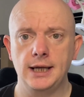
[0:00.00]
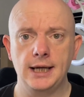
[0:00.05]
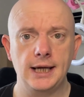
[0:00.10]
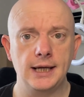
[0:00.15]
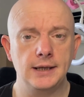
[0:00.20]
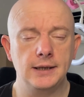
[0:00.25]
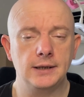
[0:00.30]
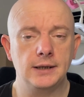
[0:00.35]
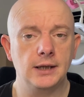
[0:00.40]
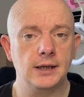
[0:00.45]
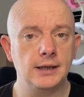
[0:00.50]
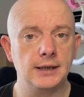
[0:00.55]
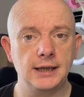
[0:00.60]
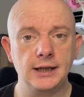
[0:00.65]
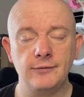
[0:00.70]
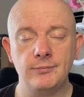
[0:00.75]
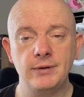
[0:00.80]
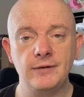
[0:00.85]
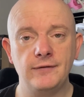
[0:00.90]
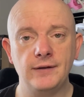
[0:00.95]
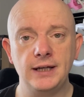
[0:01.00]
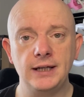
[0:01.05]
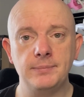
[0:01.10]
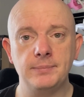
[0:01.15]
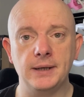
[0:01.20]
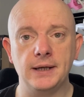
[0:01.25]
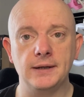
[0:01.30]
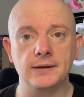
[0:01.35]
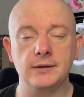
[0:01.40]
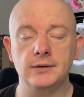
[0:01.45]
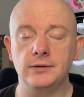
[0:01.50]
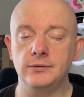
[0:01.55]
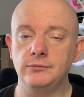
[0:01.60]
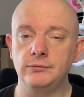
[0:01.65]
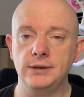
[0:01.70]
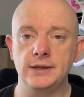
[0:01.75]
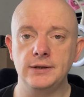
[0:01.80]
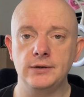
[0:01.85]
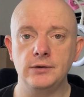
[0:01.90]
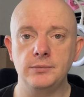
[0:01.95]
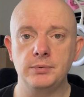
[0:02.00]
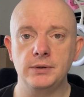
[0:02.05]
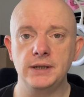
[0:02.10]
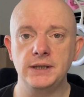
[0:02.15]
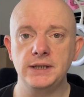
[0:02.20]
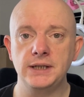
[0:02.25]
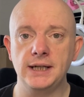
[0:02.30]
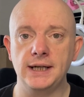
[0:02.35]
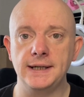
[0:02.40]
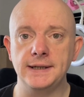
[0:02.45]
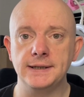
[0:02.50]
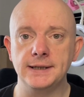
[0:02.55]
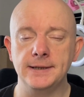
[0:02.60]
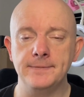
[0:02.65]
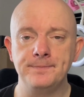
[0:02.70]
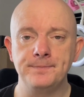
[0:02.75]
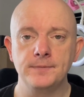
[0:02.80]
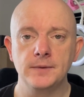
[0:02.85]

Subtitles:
and leave me feedback. I really do appreciate it.